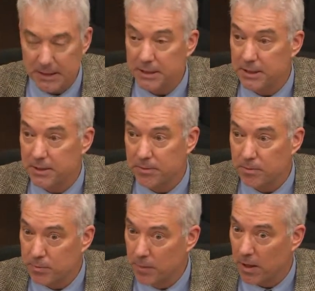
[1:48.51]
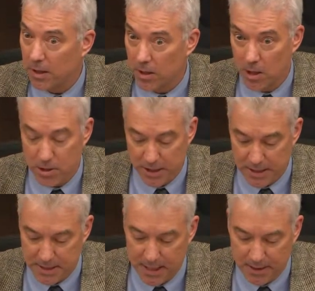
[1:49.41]
This is largely a
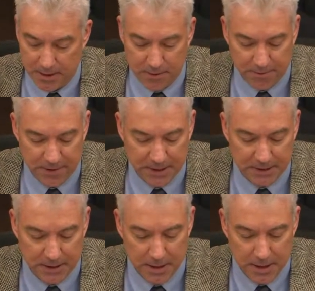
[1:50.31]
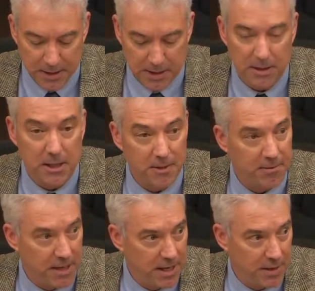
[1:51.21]
technical fix to
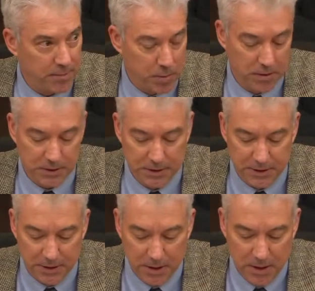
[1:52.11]
clarify that persons